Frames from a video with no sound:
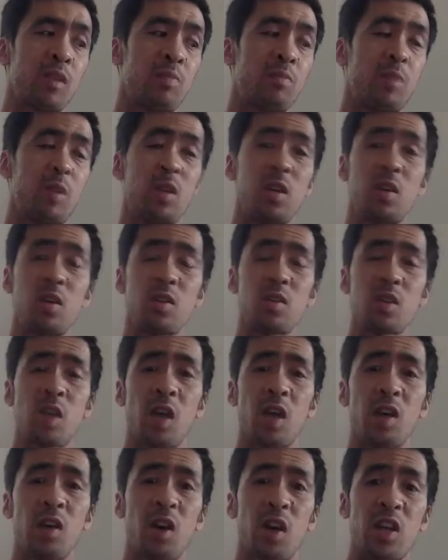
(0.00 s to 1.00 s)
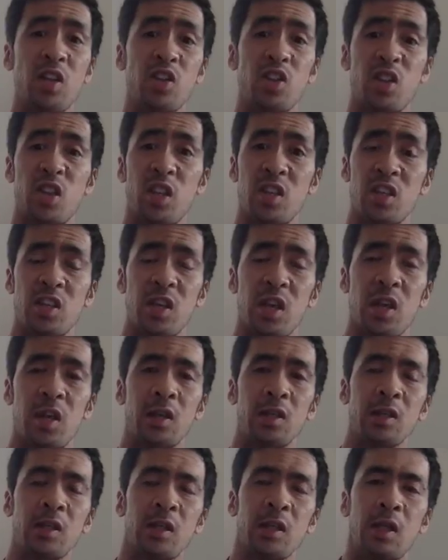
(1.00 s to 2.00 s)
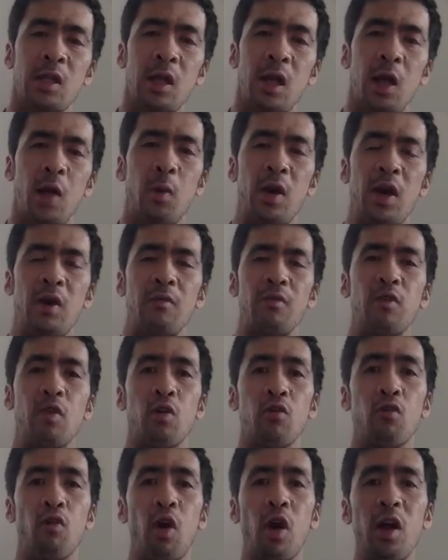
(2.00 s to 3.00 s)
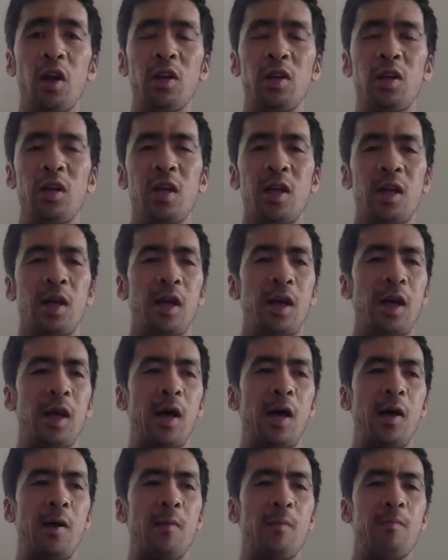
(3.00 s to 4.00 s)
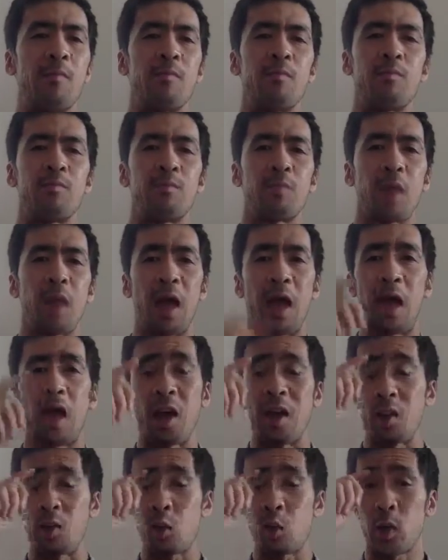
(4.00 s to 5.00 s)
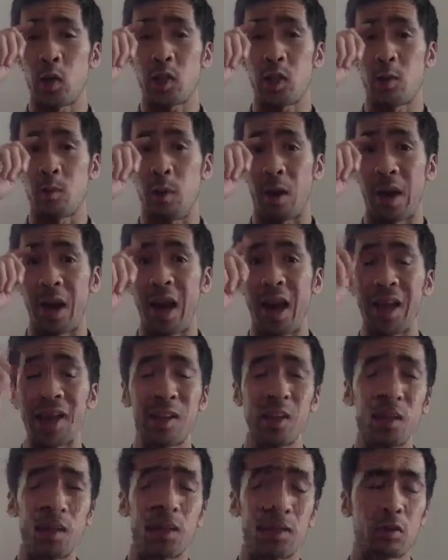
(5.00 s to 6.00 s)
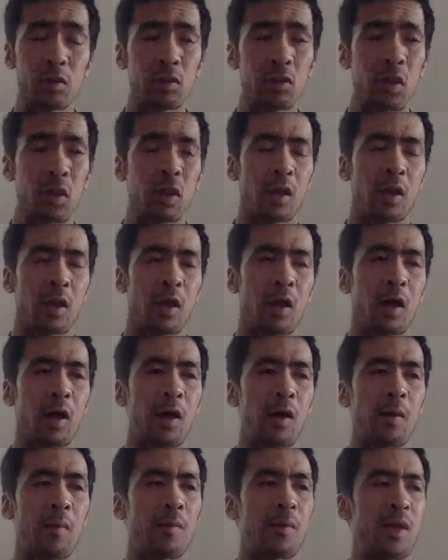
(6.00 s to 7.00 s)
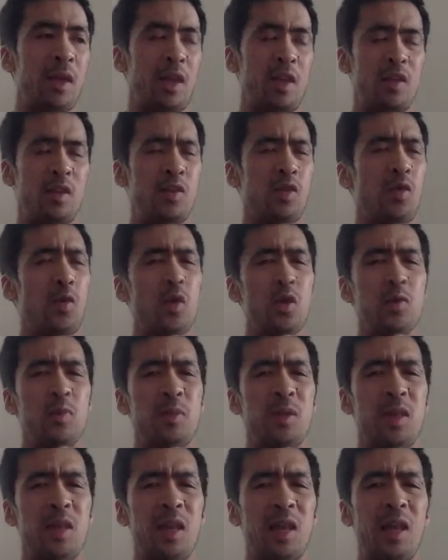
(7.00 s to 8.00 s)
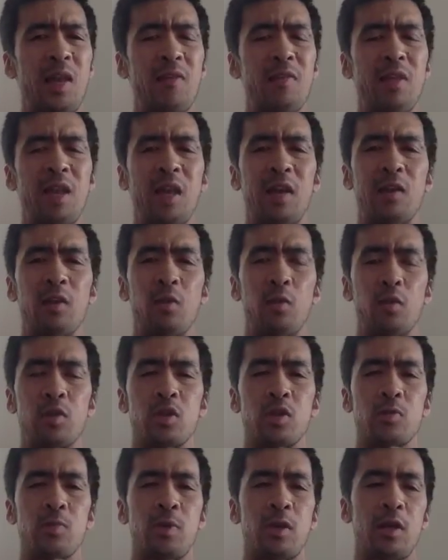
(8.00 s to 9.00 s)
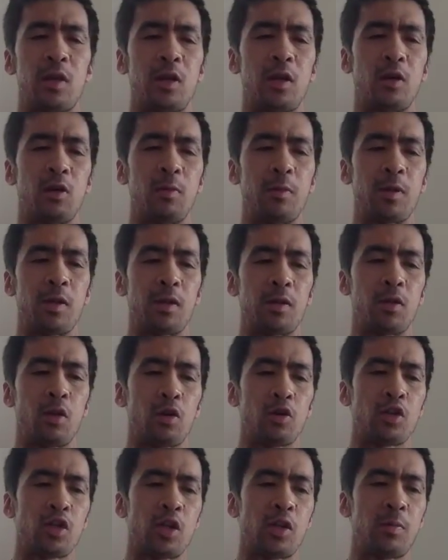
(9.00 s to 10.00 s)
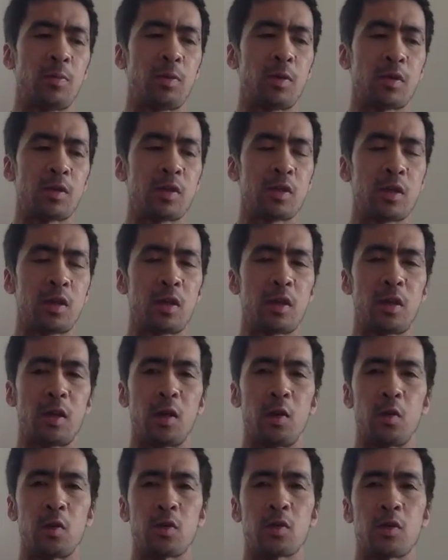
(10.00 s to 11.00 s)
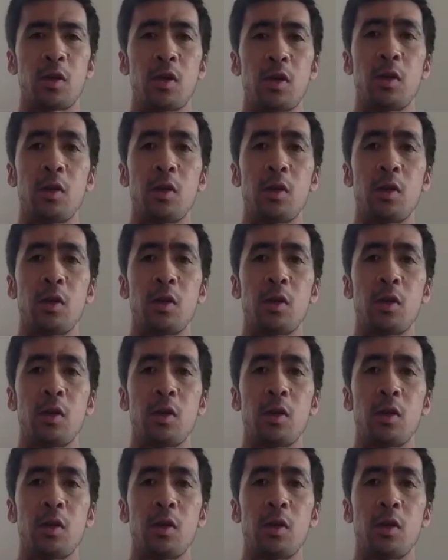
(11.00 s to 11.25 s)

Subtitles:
because I got injured yesterday. I went out for a run and twisted my ankle. It's always been the left ankle, which has been a little bit dodgy, but it was